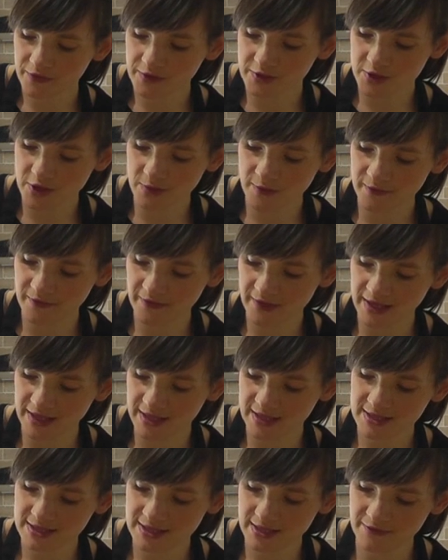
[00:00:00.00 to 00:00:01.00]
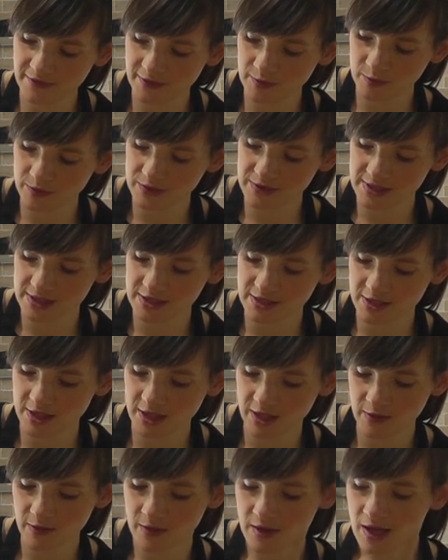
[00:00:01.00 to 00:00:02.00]
the top of these if you wanted
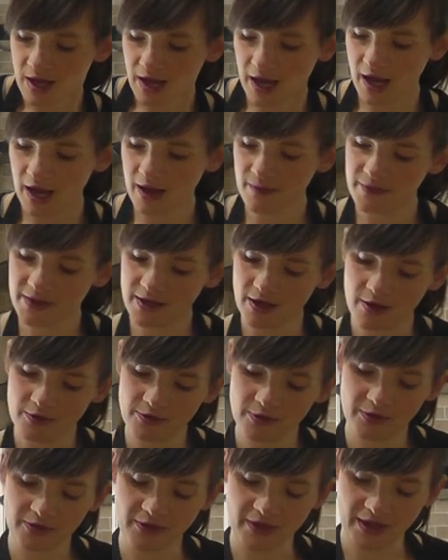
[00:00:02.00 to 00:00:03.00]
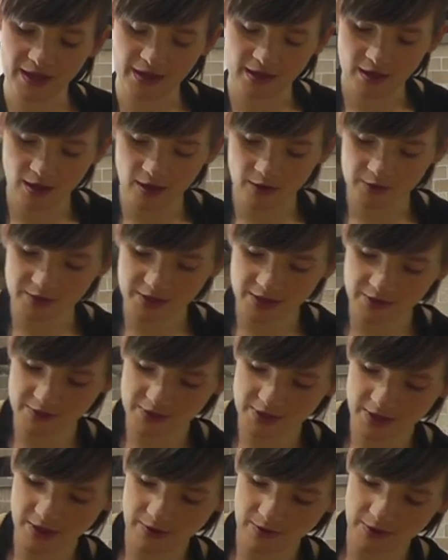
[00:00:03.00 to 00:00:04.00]
to. And the other thing I was going
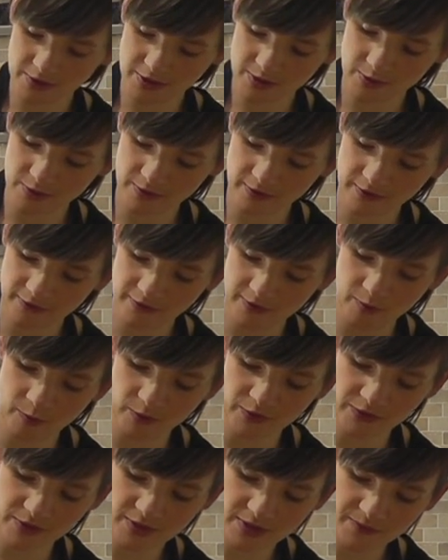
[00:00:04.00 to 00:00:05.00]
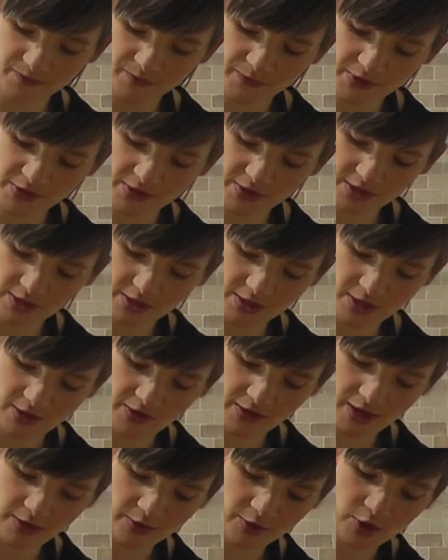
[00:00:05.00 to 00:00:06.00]
to do, I'll do all the front ones just to show
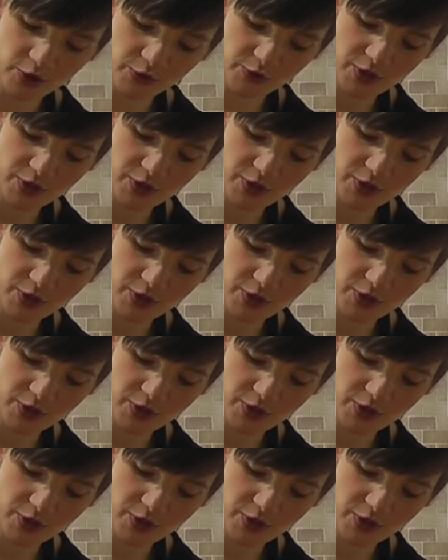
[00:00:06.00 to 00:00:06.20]
you, not